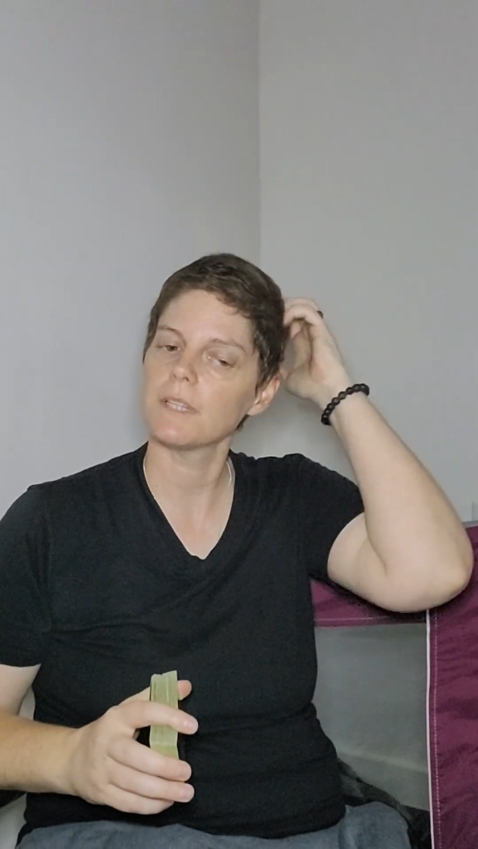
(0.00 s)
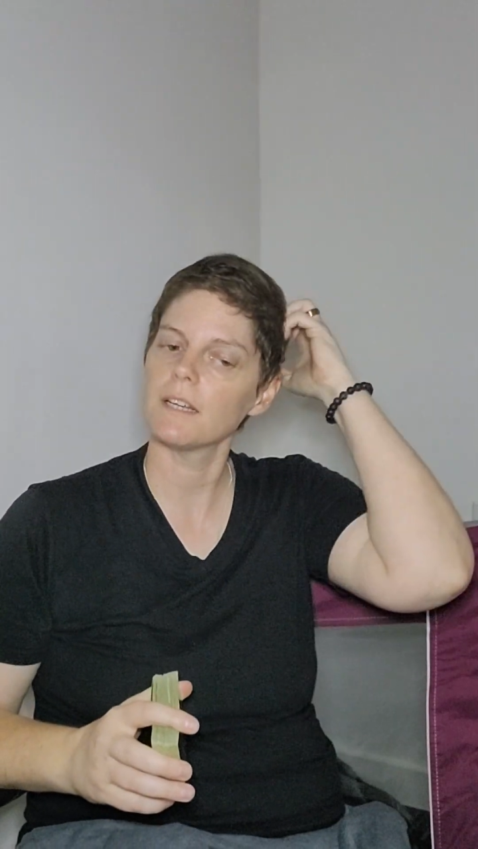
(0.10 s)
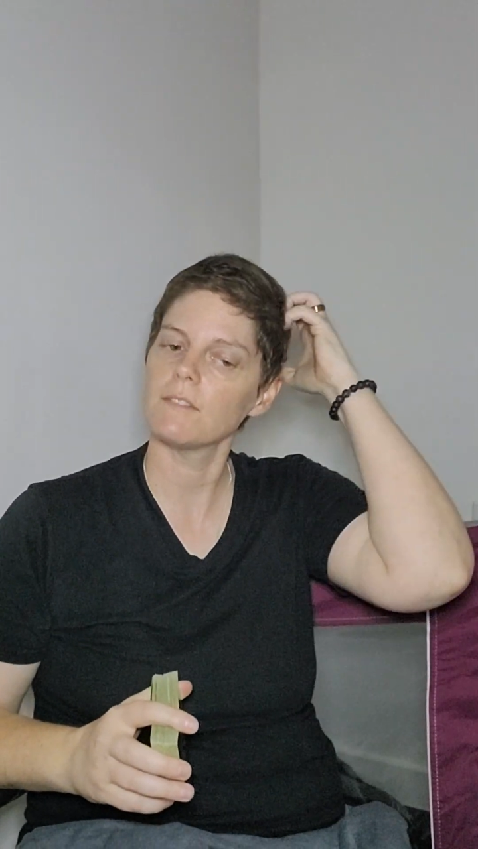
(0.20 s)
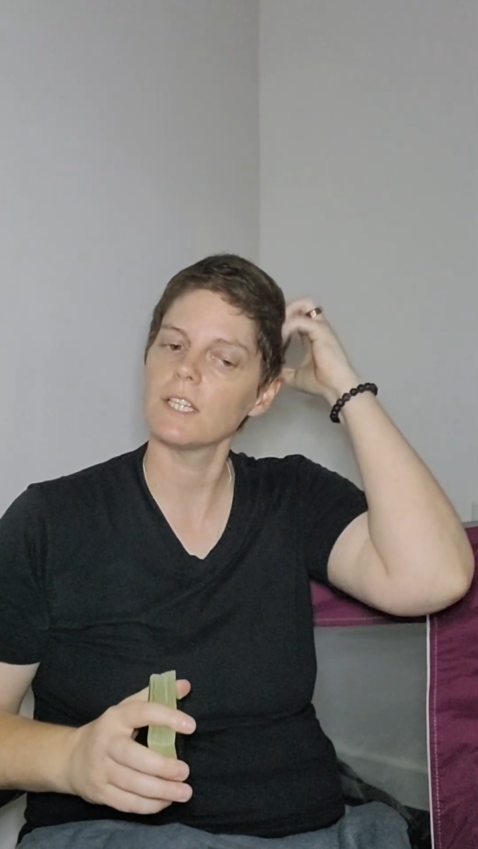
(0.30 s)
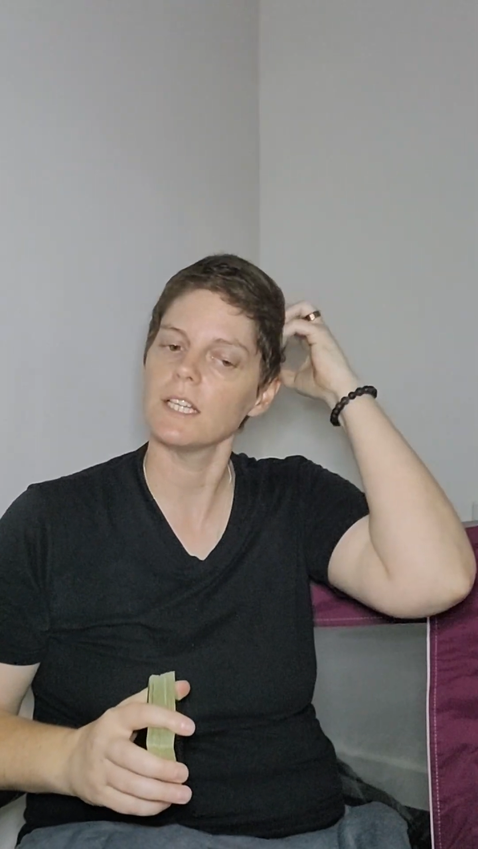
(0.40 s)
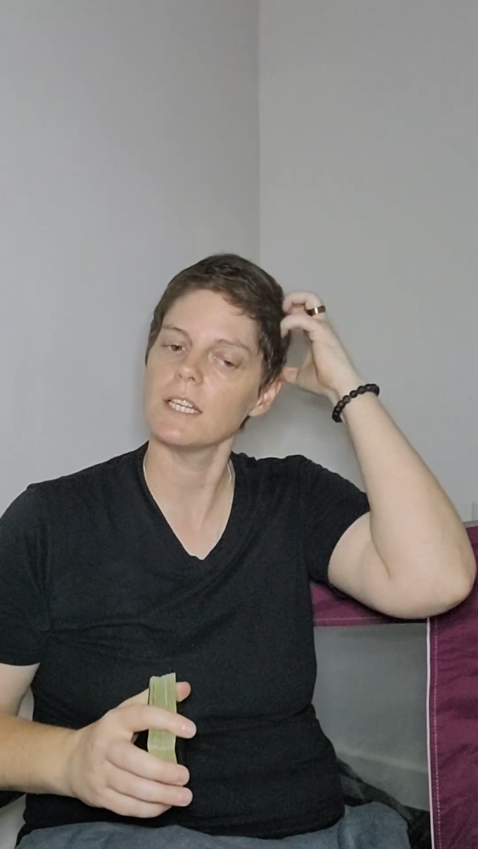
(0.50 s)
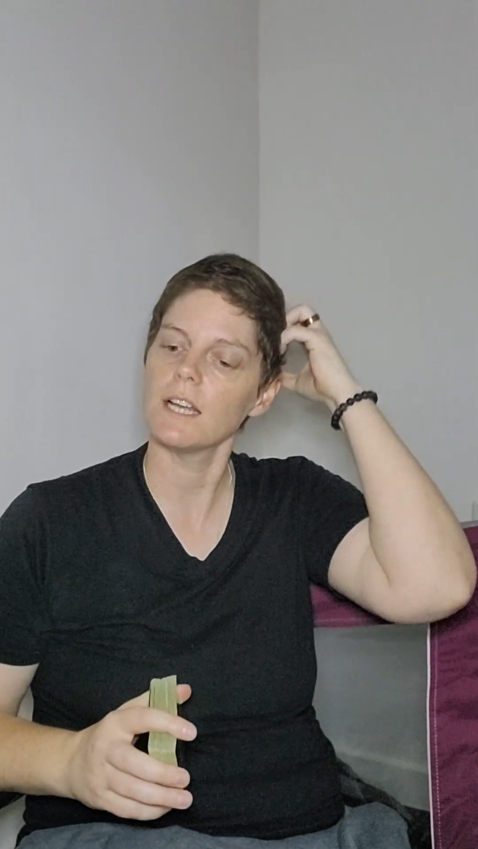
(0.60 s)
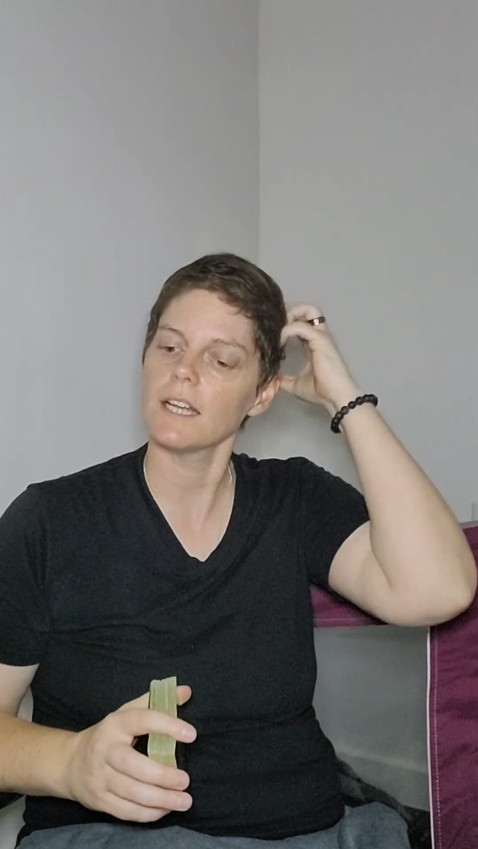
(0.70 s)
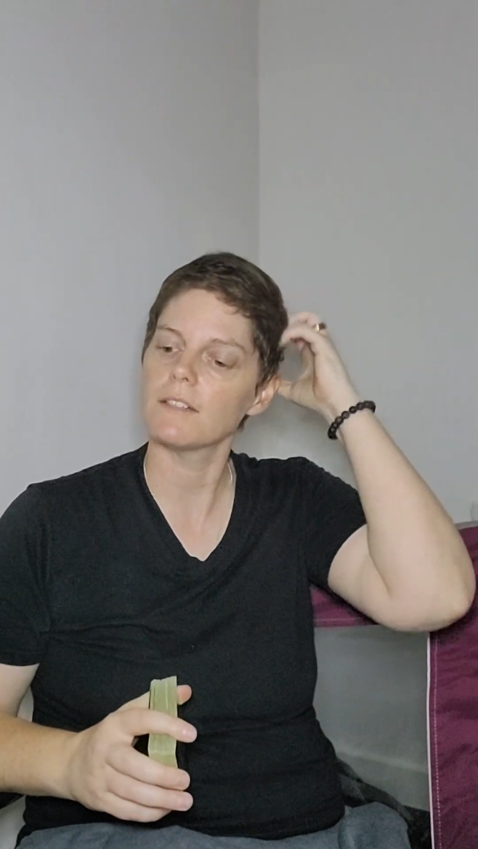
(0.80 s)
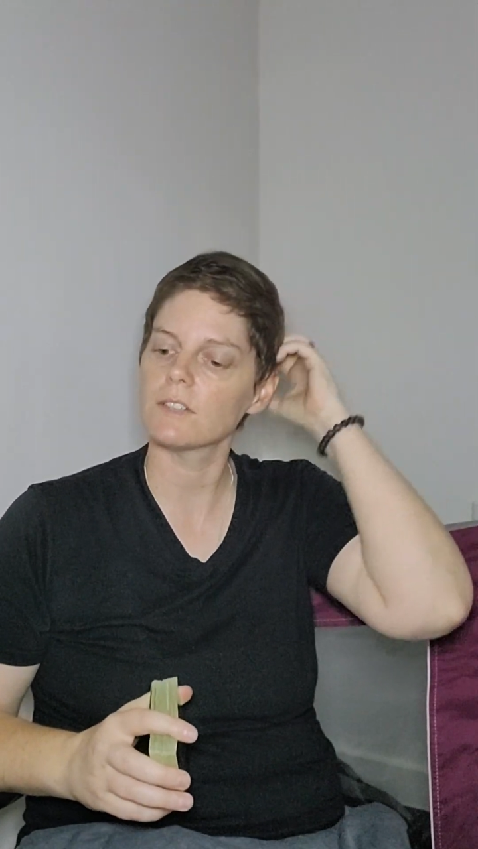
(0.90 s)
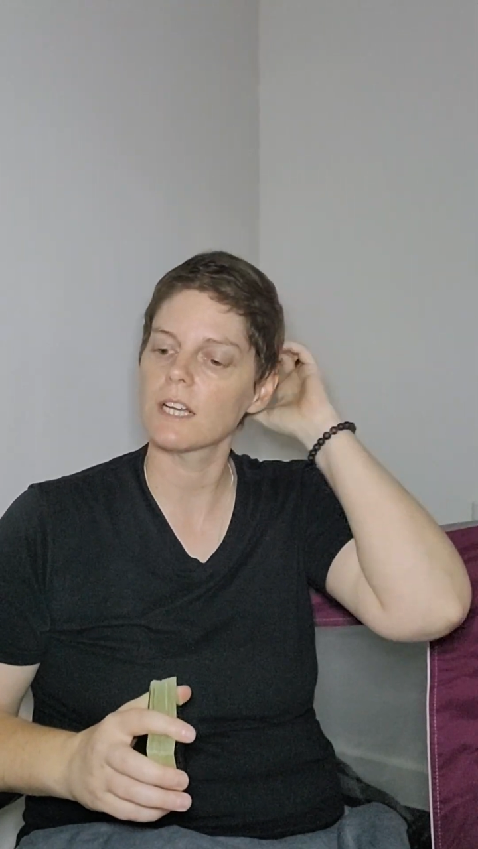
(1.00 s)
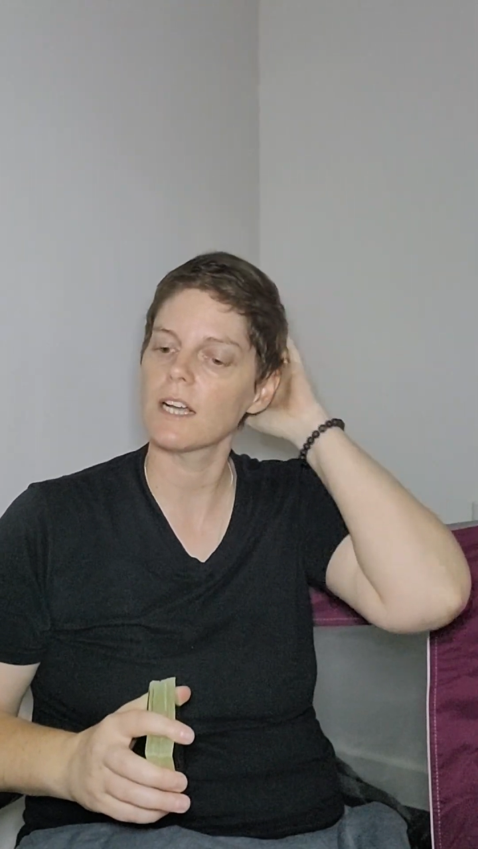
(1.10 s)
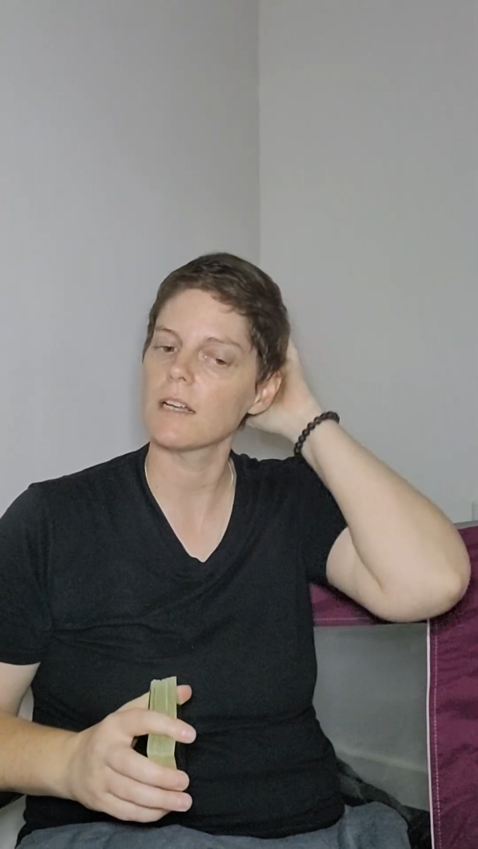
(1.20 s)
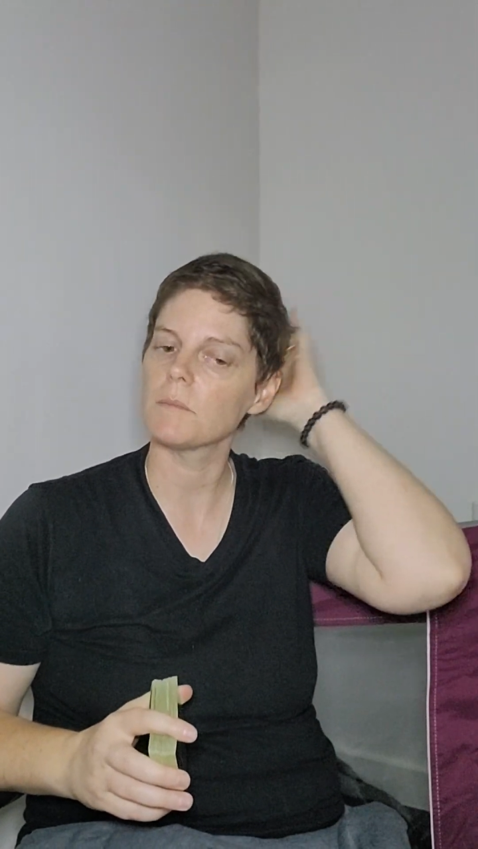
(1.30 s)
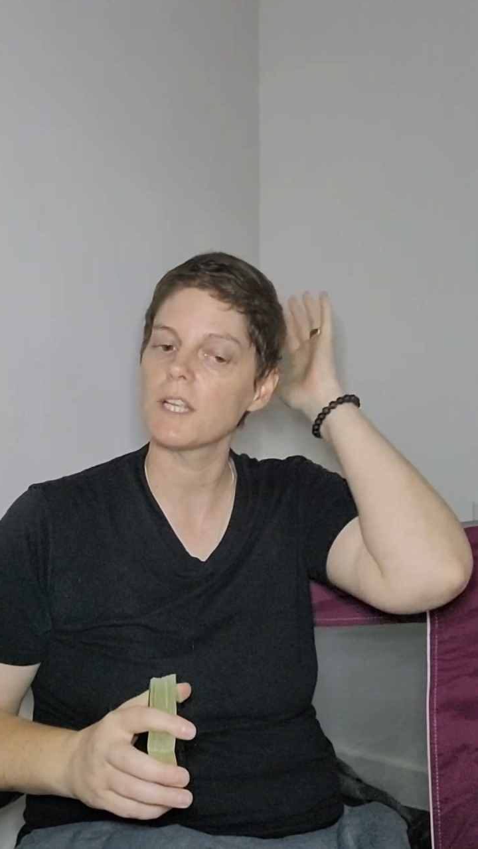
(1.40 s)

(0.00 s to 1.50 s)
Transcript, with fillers: of the Knight of Cups,